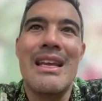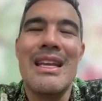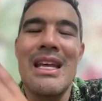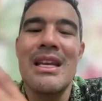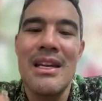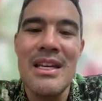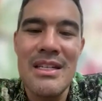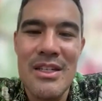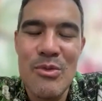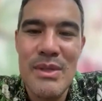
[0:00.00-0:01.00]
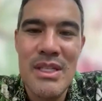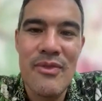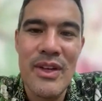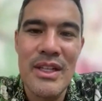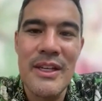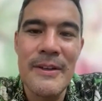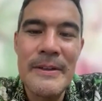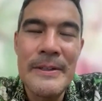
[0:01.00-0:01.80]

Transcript: Indonesia specifically.